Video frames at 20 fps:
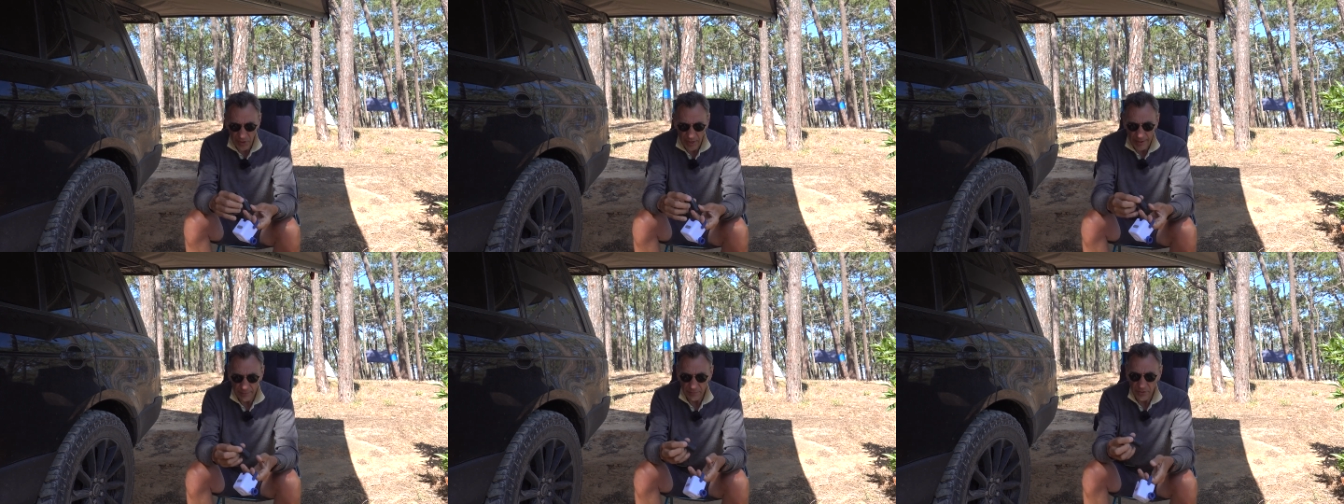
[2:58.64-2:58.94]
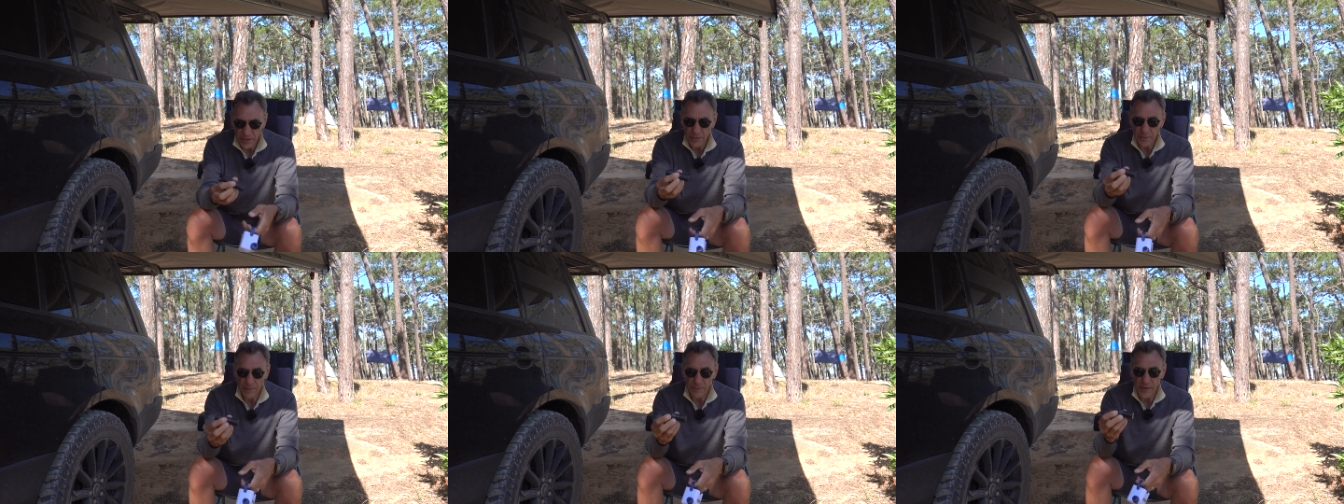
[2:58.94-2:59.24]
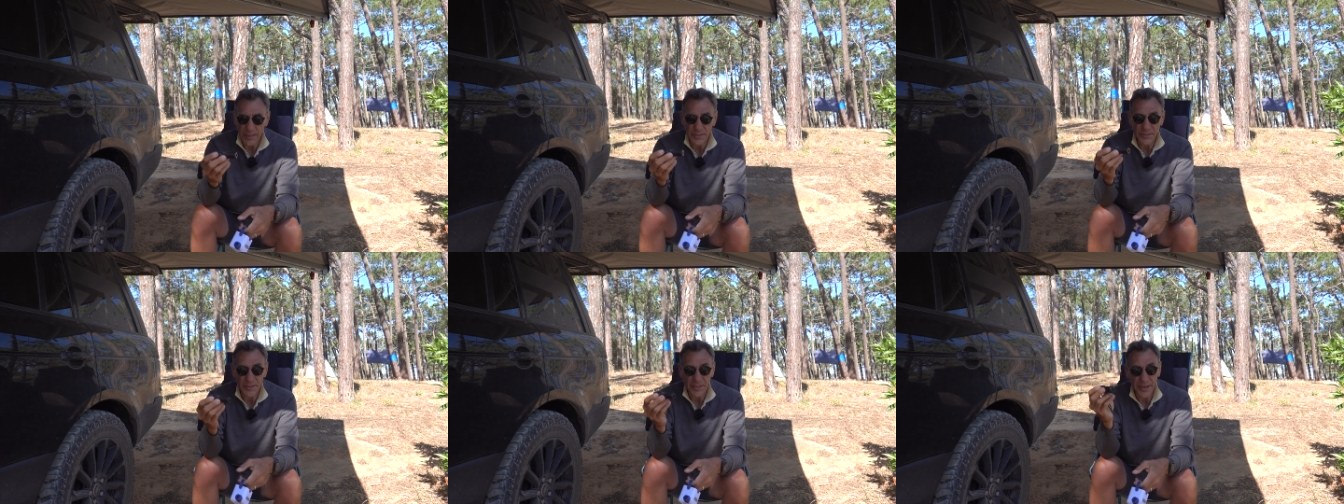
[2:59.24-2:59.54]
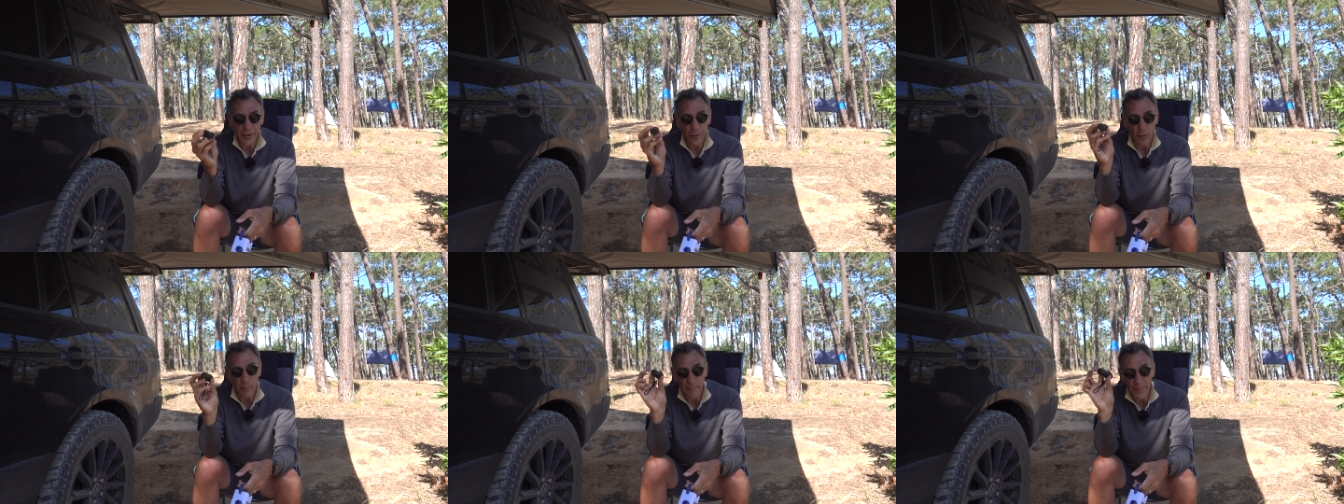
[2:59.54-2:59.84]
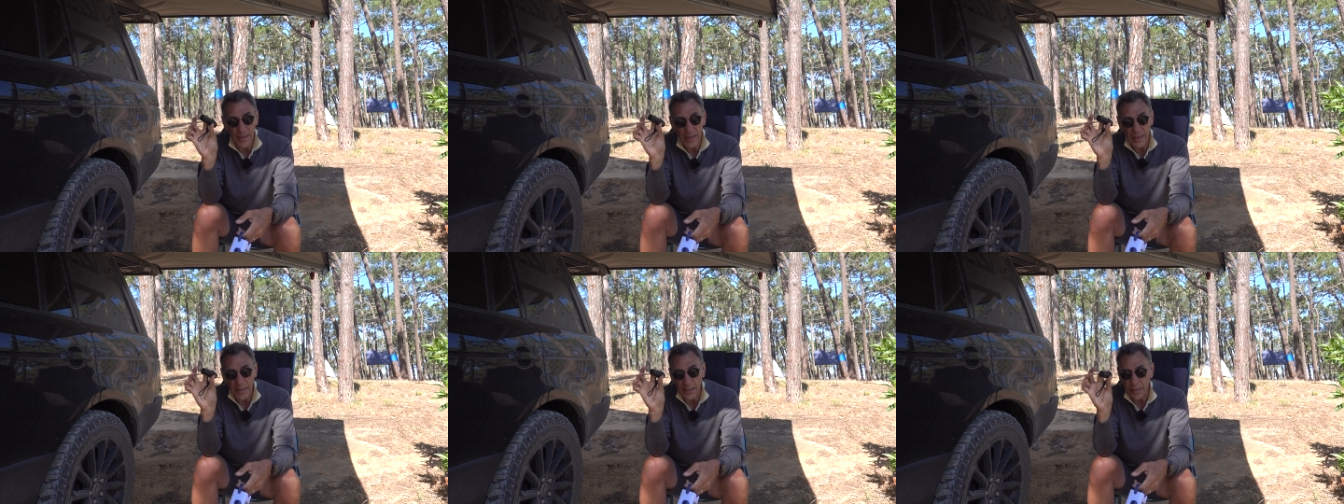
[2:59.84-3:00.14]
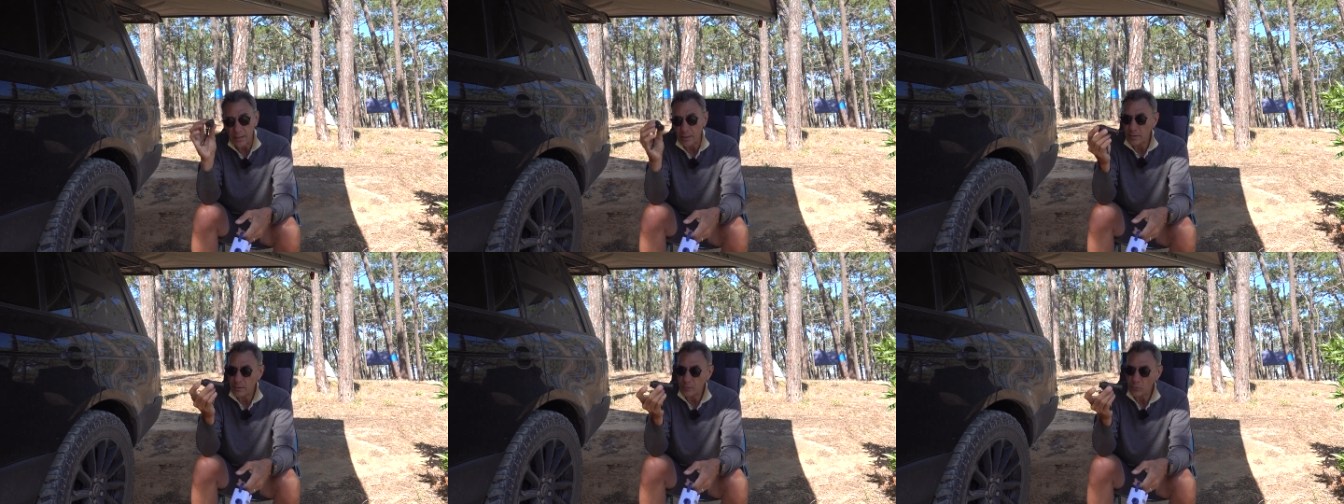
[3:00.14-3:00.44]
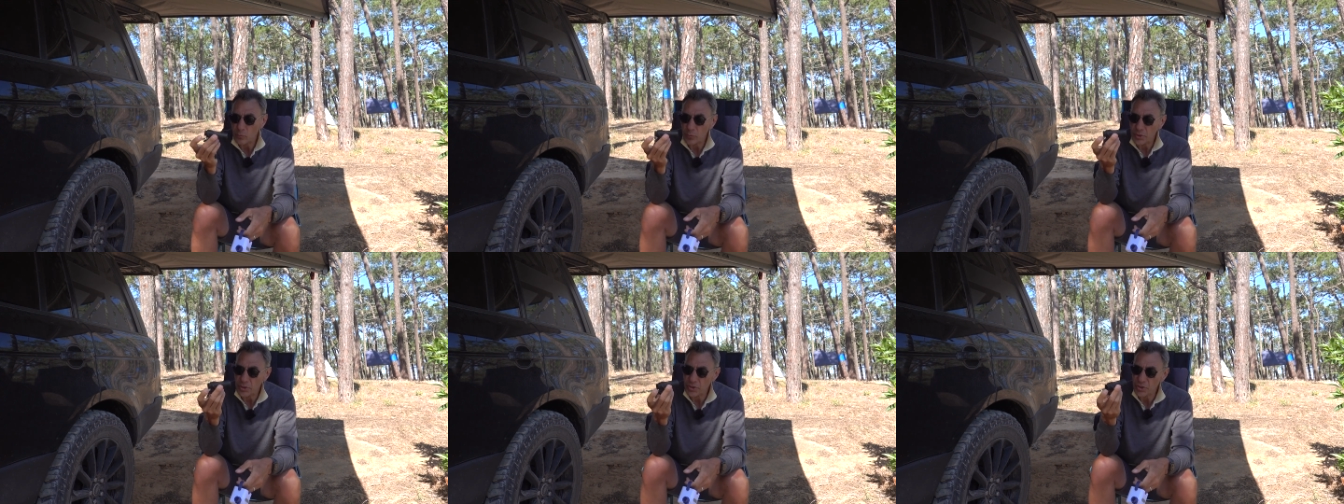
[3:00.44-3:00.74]
have this Flextail Mini,
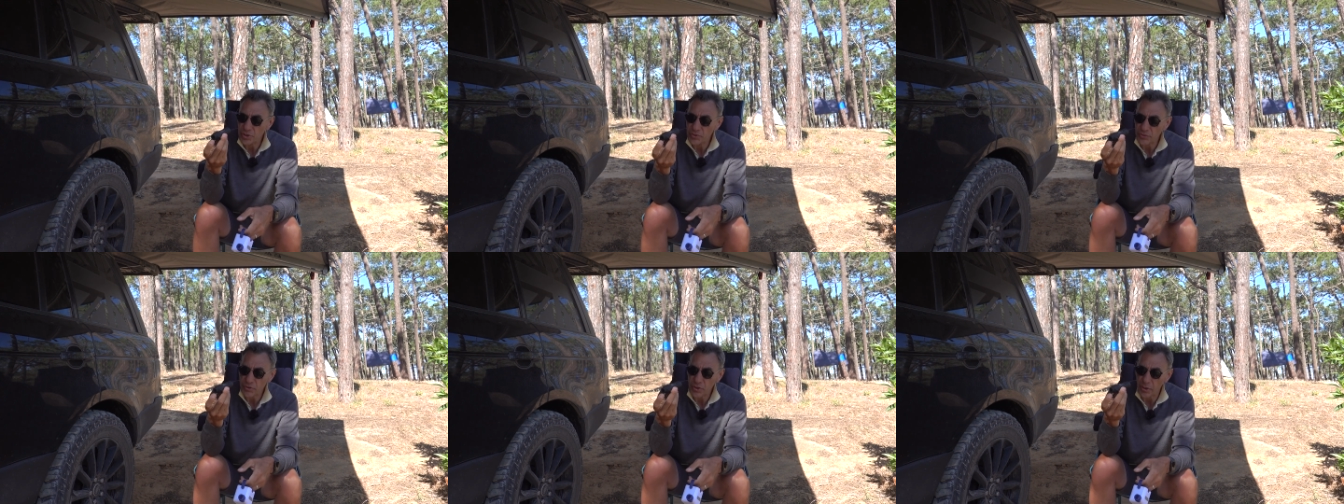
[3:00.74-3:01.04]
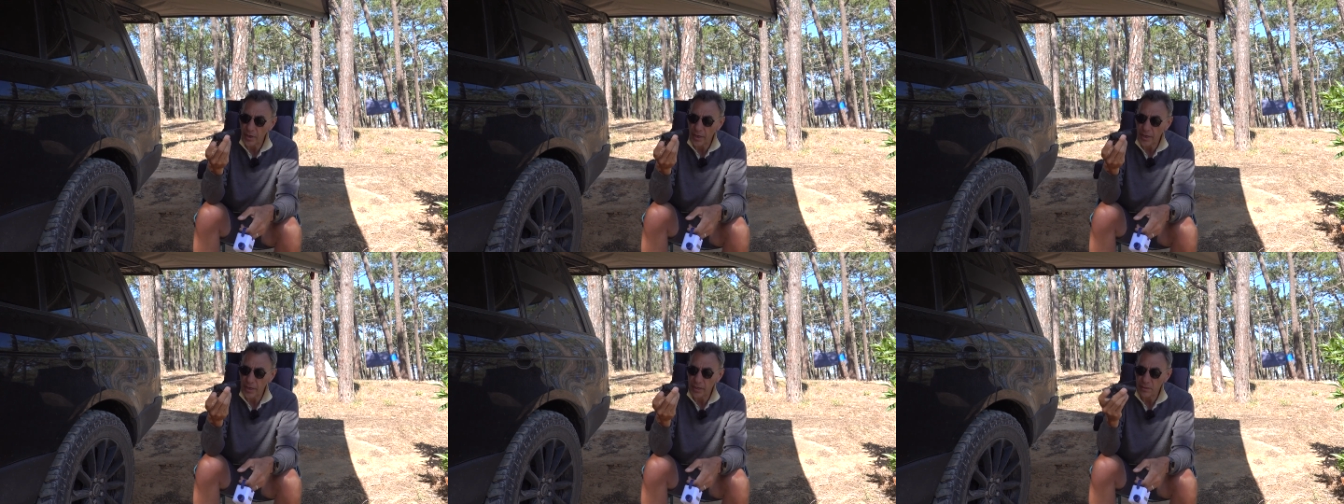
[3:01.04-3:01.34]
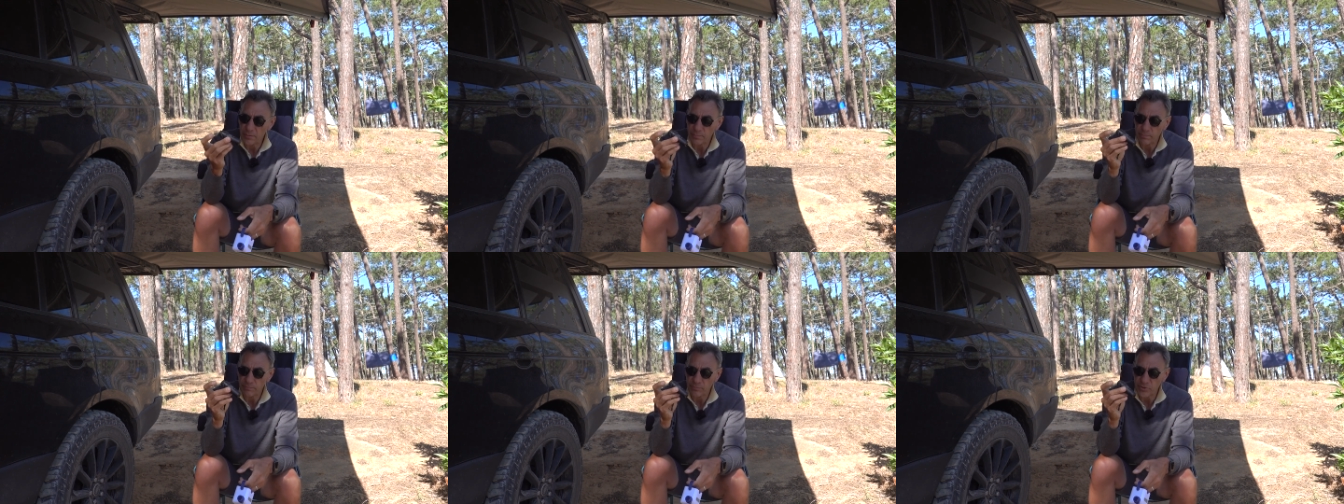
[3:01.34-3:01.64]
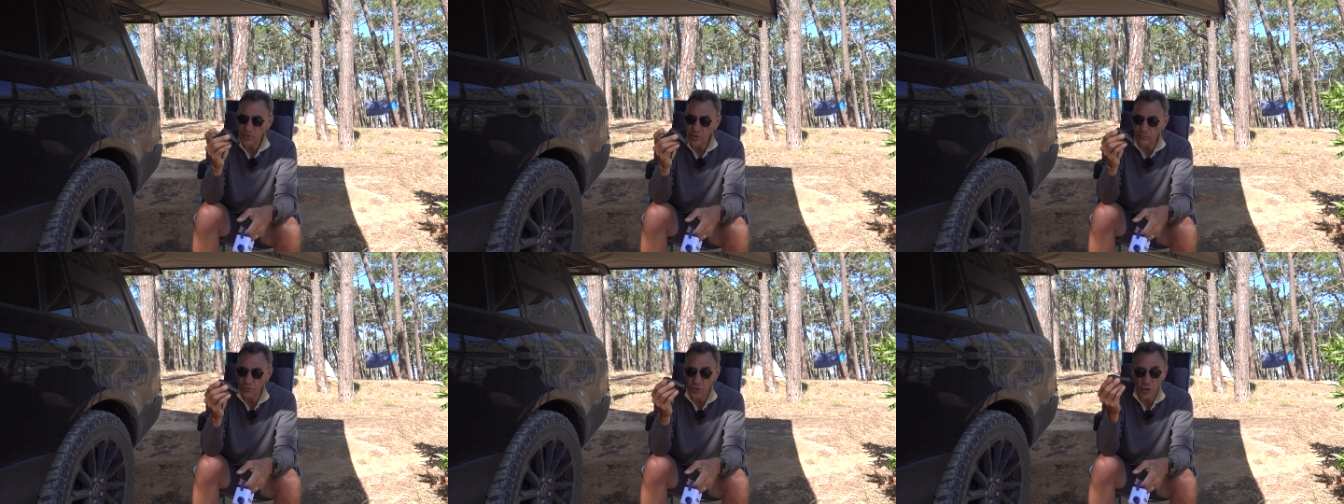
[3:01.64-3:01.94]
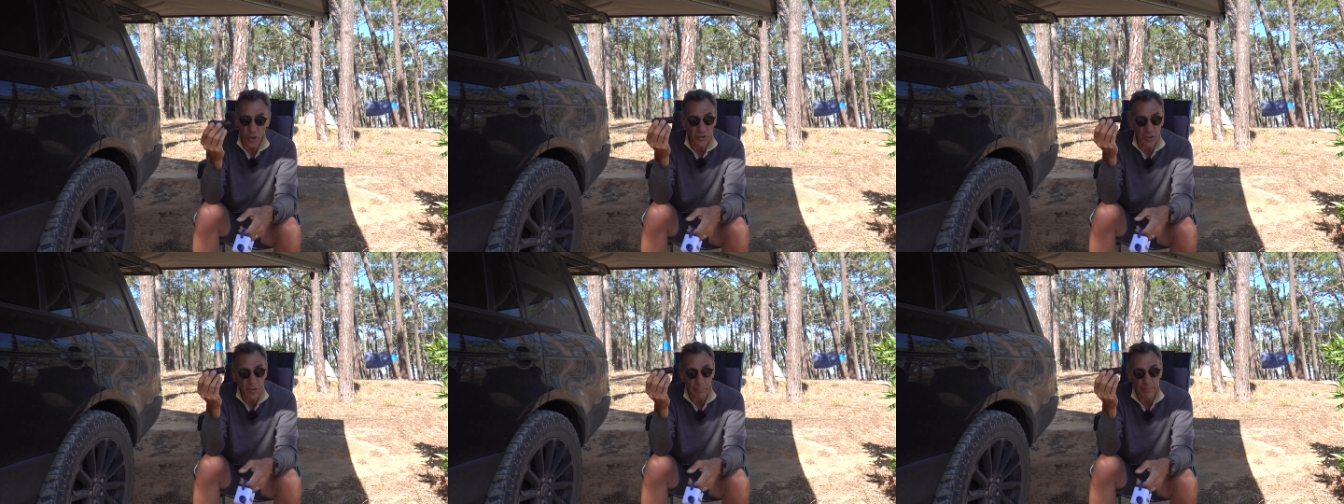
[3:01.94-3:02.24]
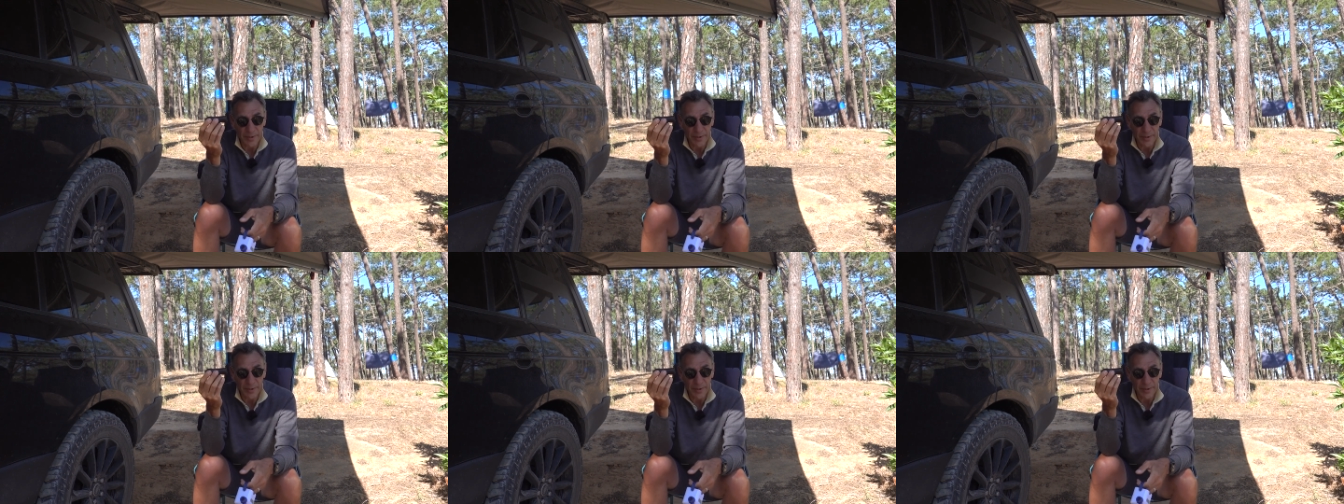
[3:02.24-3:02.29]
which has got a self-charging